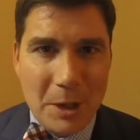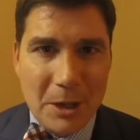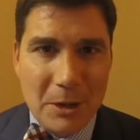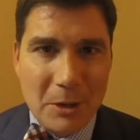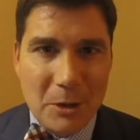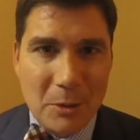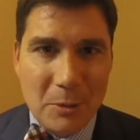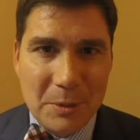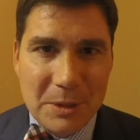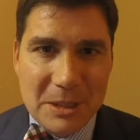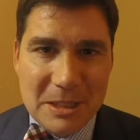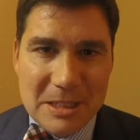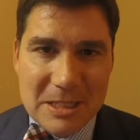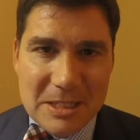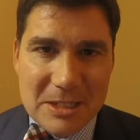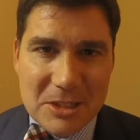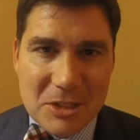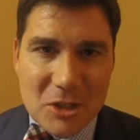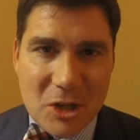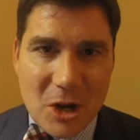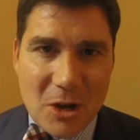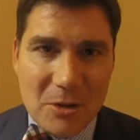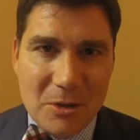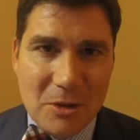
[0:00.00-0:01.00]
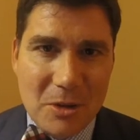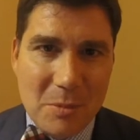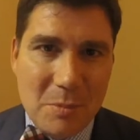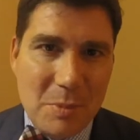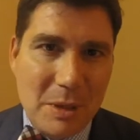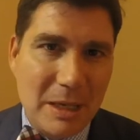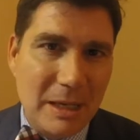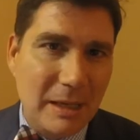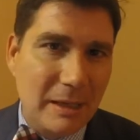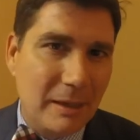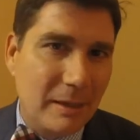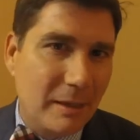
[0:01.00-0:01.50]
are going to start the
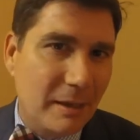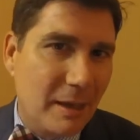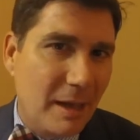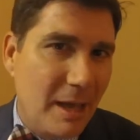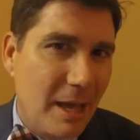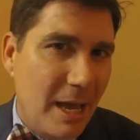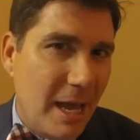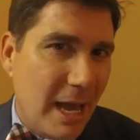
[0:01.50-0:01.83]
bidding